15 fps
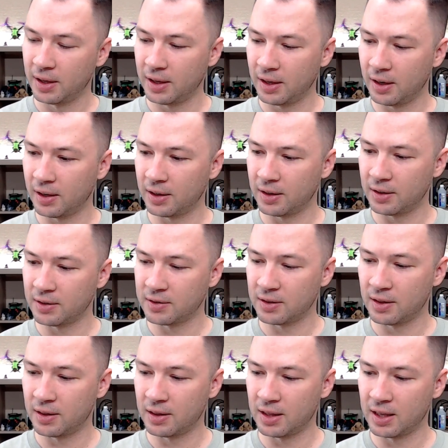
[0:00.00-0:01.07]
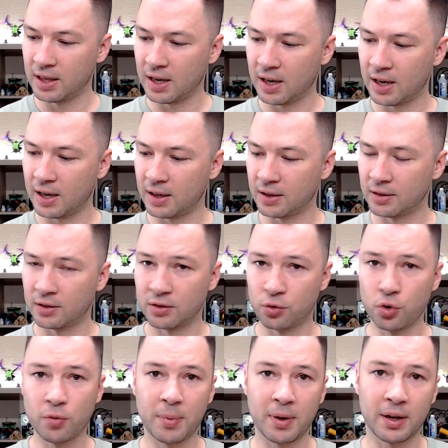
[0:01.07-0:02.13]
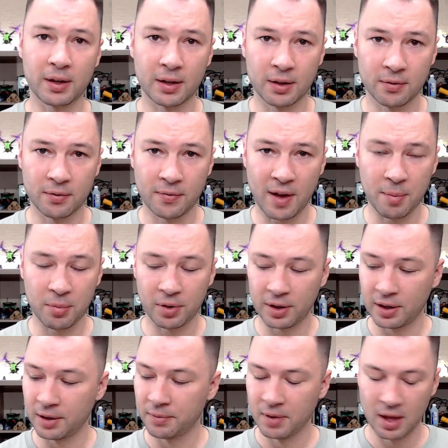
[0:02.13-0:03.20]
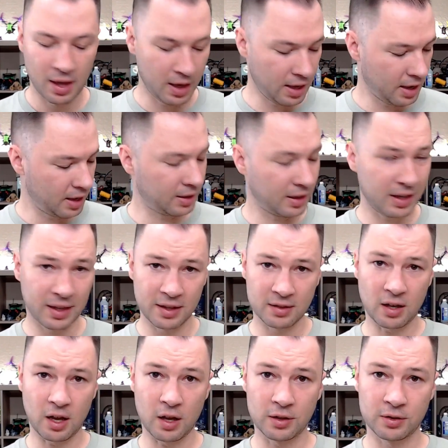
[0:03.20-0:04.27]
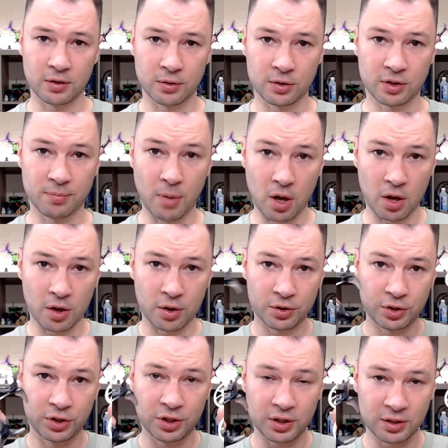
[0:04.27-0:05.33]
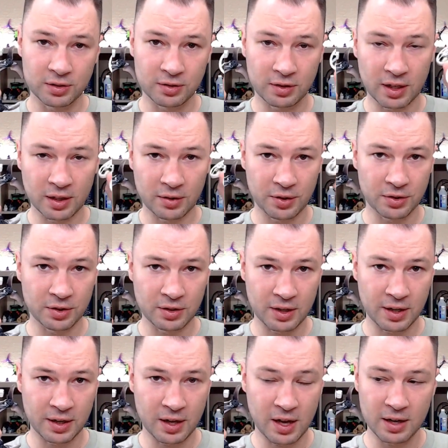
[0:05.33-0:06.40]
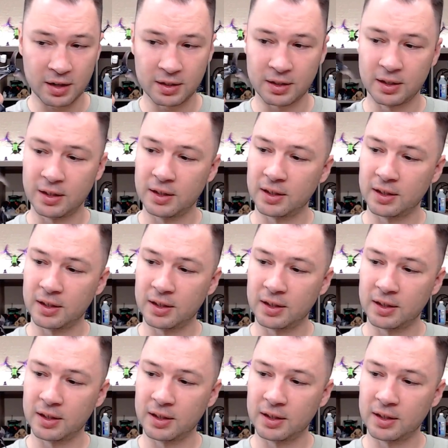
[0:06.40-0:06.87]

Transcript: It is in the toothpick family, and it is also small, just like the original TinyHawk.